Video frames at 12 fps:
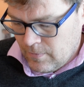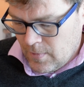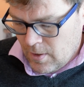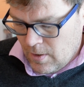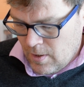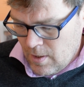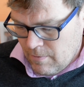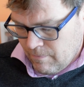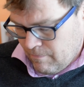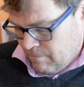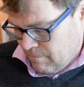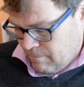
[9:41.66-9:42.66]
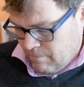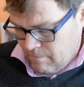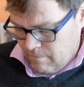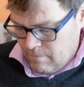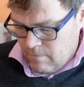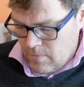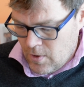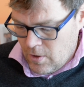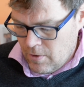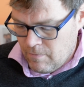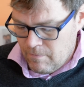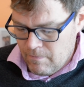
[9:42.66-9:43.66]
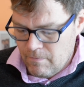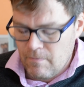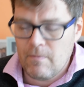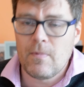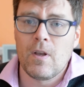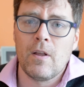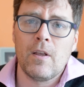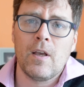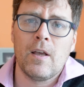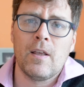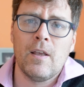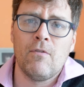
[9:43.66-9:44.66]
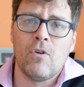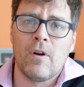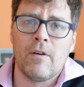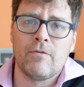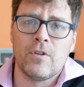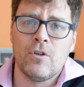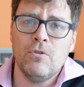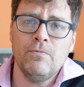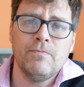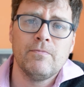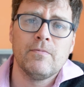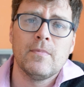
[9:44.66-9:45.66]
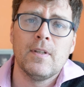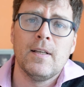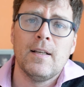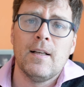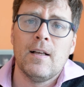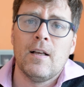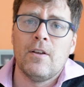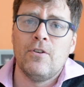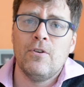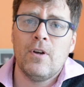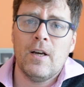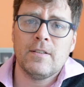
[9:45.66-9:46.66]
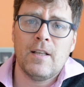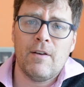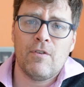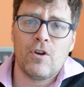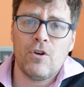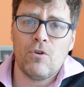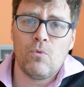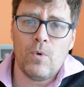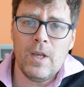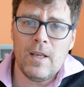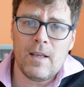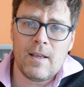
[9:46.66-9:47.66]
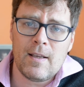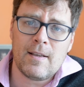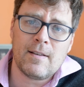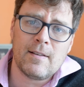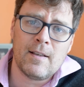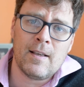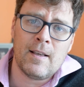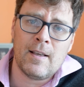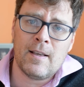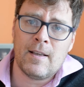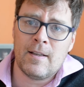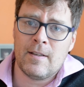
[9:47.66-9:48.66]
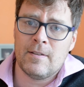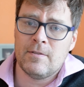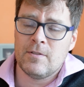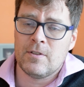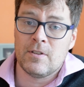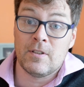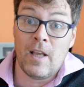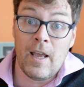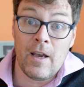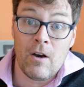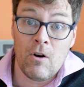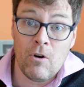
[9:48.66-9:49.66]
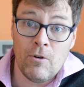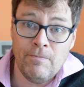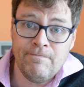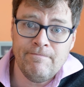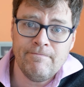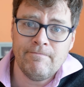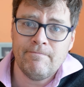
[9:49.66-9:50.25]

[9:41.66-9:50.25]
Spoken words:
yeah, good. I think I gave you enough to do. You guys have a good week, and stay at home